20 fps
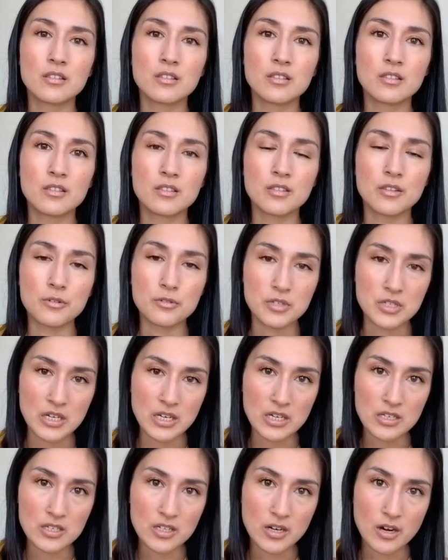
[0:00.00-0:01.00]
those
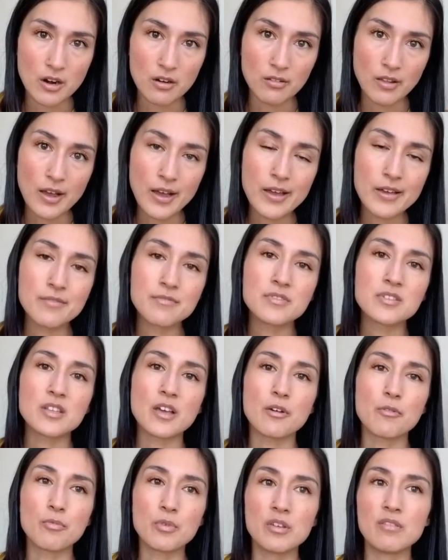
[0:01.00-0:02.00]
needs in our lives that
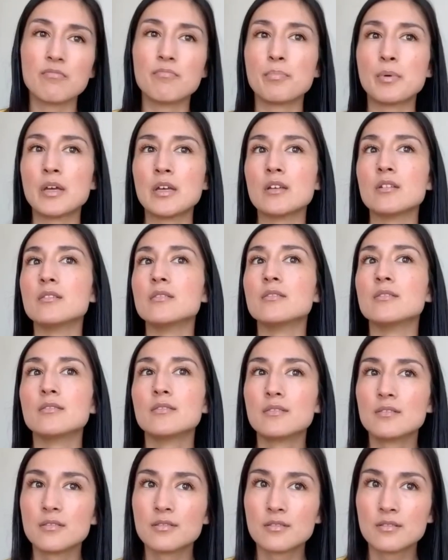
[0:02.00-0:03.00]
we've been
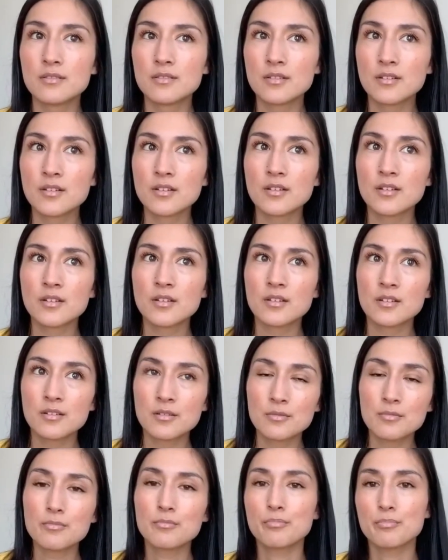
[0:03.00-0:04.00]

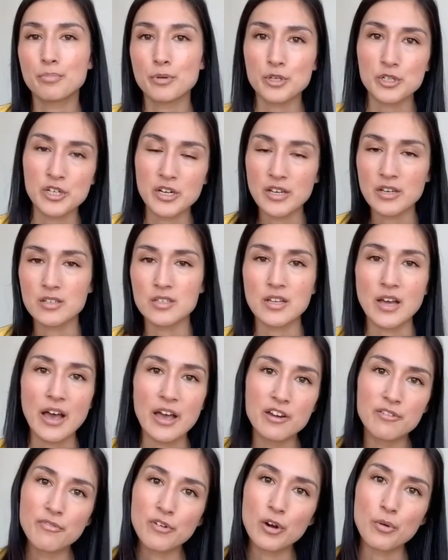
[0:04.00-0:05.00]
pushing aside
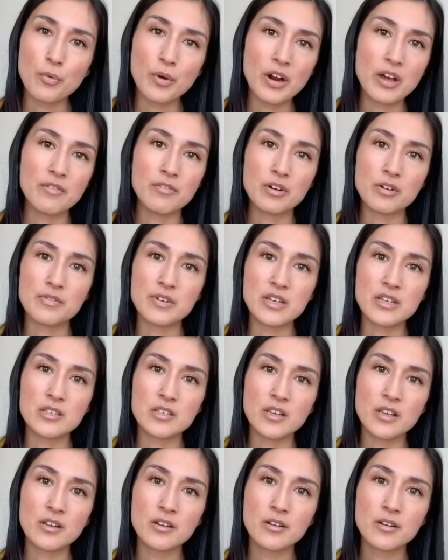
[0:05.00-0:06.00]
for whatever
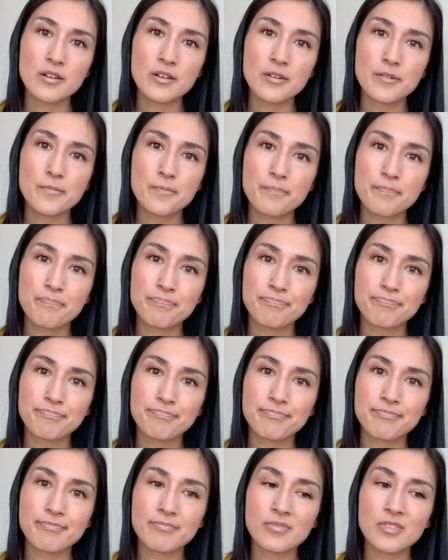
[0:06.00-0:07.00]
reason.
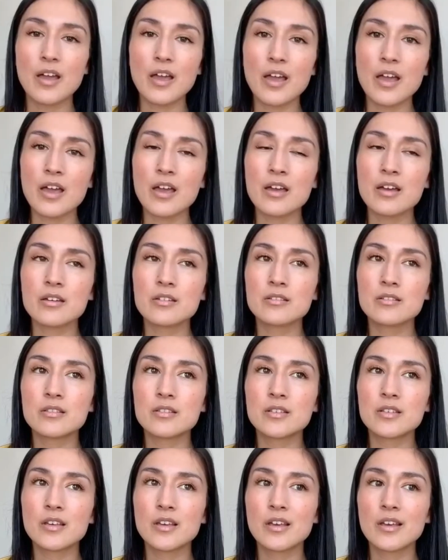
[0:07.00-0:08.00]
And
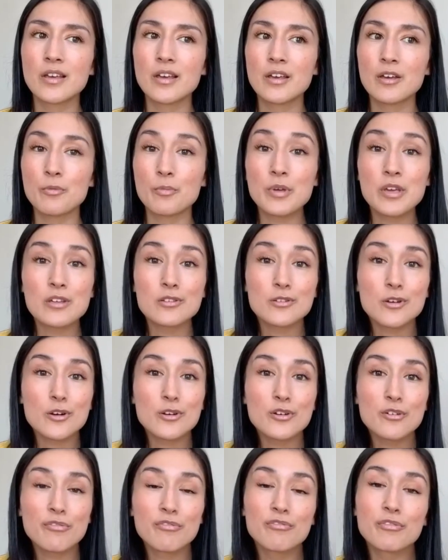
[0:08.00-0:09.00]
we can turn to
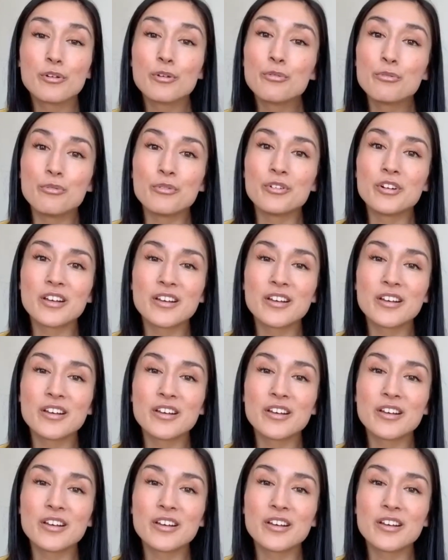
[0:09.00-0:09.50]
food.